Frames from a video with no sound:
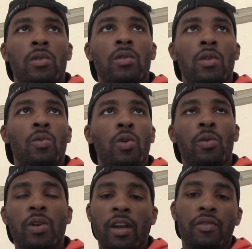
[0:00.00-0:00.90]
toward
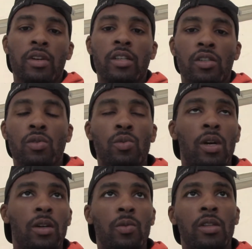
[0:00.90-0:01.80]
whatever it is you
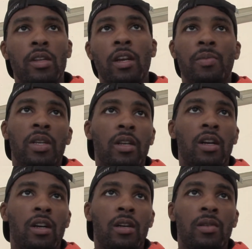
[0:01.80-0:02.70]
want, whether that be
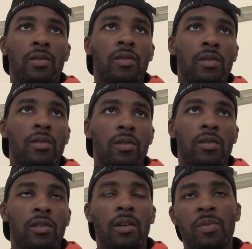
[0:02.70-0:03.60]

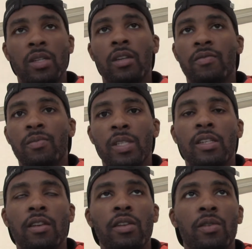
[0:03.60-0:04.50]
something of
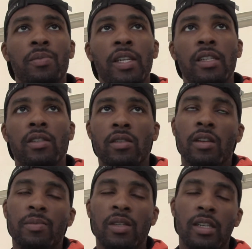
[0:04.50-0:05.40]
material means or
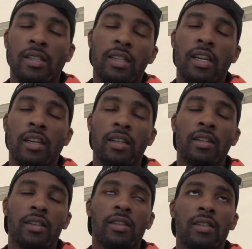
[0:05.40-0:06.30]
something that's not,
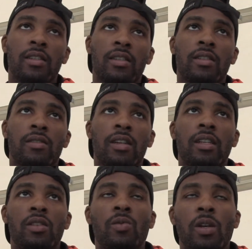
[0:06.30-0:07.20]
right?
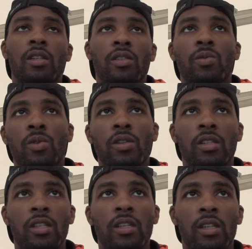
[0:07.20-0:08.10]
You working towards
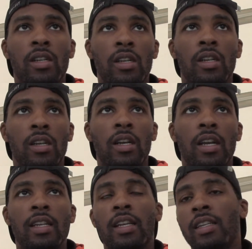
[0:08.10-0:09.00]
it,
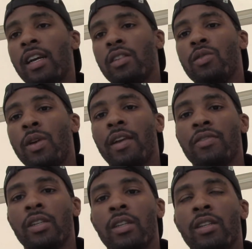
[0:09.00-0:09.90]
and then now you have
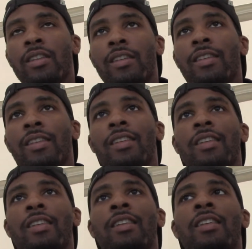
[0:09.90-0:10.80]
to,
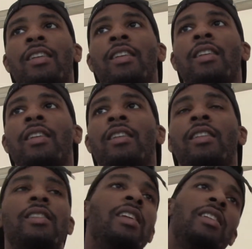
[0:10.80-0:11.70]

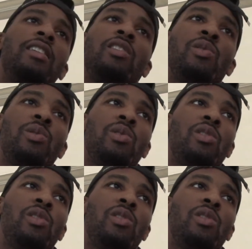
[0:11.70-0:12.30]
the thing that you